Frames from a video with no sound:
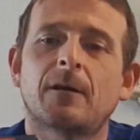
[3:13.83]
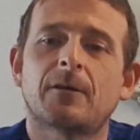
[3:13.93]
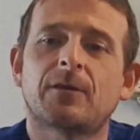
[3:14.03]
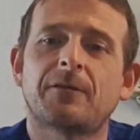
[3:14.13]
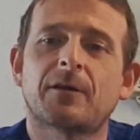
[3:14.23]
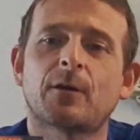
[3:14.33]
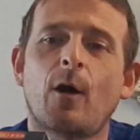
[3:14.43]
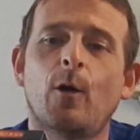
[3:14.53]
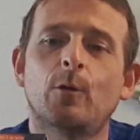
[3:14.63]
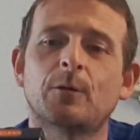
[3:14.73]
let's see if I can
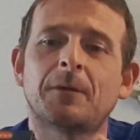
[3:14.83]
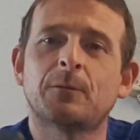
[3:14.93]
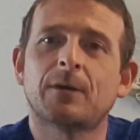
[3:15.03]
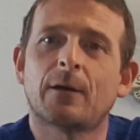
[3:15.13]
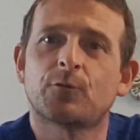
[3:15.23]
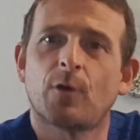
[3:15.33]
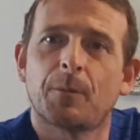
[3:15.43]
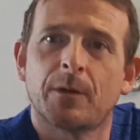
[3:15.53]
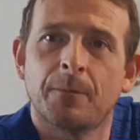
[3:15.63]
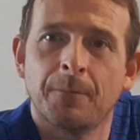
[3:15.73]
hold them in without
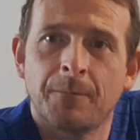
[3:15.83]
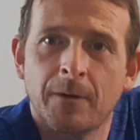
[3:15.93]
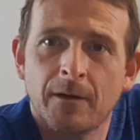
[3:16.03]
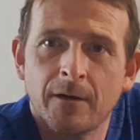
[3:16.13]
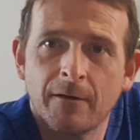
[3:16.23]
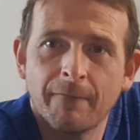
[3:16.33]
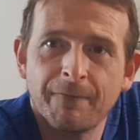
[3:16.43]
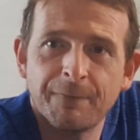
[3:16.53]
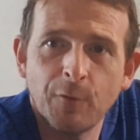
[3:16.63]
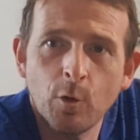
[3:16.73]
dropping them.
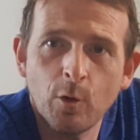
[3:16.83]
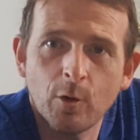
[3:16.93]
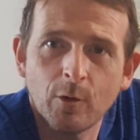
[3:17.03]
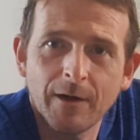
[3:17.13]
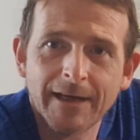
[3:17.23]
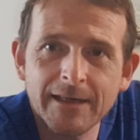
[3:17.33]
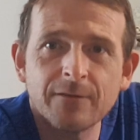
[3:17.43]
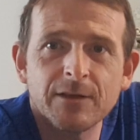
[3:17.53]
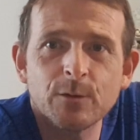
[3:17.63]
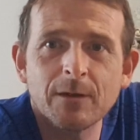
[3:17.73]
4
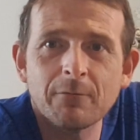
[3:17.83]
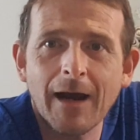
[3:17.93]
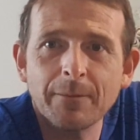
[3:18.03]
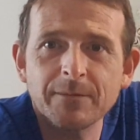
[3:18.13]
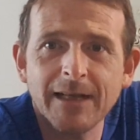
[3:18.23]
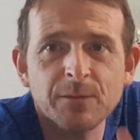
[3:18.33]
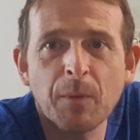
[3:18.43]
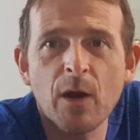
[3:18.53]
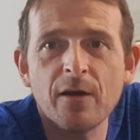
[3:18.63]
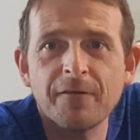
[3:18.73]
individually wrapped, that's
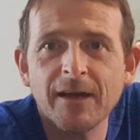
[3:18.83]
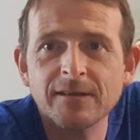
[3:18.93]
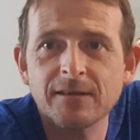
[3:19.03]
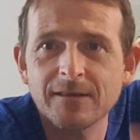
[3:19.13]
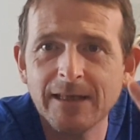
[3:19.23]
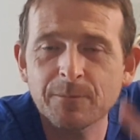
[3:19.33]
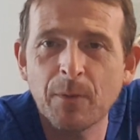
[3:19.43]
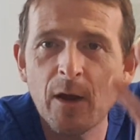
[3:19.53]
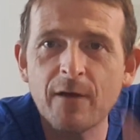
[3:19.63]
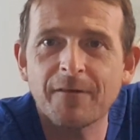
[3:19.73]
perfect. That's
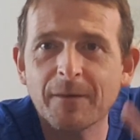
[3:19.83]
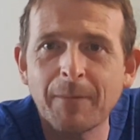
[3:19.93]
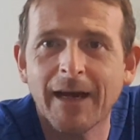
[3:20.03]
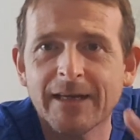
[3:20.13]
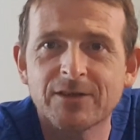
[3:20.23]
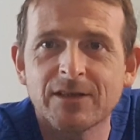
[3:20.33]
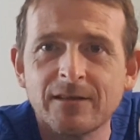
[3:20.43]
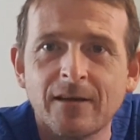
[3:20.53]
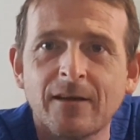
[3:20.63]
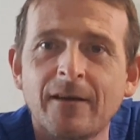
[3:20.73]
perfect packaging.